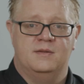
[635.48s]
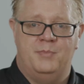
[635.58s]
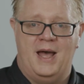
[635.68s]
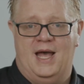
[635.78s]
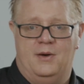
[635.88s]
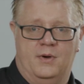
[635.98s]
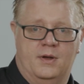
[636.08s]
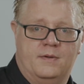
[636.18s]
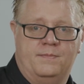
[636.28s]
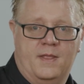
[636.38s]

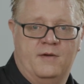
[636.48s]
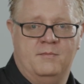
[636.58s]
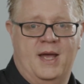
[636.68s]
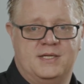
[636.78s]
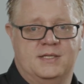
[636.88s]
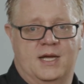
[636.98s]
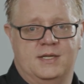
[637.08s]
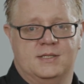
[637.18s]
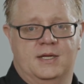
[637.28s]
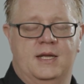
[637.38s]
power of
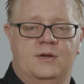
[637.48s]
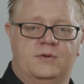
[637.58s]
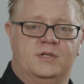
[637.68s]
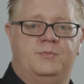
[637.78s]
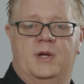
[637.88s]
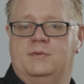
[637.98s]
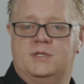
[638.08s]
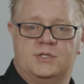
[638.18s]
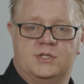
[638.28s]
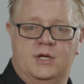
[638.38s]
metadata in order to be able
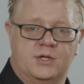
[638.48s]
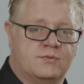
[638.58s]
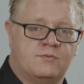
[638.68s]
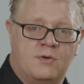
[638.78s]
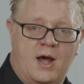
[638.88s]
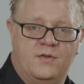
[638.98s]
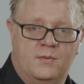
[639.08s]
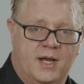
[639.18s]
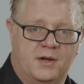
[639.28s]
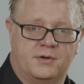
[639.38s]
to search right the
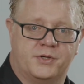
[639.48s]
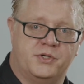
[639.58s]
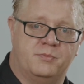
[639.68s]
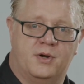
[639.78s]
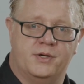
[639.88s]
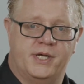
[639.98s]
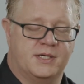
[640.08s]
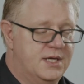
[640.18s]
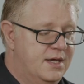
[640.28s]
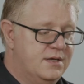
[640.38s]
way across your
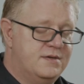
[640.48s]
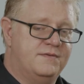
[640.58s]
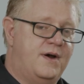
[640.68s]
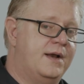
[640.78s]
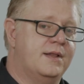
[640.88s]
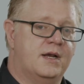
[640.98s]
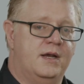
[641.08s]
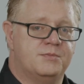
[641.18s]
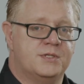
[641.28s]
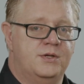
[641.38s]
project to find the
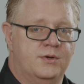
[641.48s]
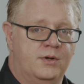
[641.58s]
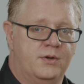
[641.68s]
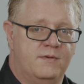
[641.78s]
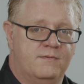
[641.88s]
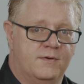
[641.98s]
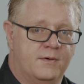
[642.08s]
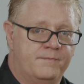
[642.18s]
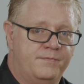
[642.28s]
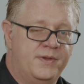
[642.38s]
clips that you're looking
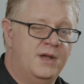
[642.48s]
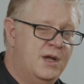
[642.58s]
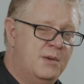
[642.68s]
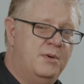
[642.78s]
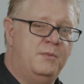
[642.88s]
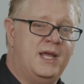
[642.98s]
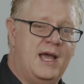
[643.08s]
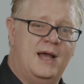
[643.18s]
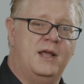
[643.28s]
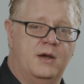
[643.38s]
for. But we
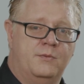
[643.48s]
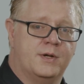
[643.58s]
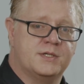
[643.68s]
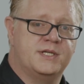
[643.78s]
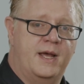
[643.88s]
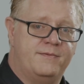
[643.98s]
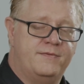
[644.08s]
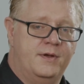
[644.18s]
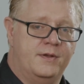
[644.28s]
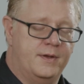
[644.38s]
can go one step
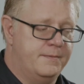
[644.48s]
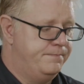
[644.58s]
further.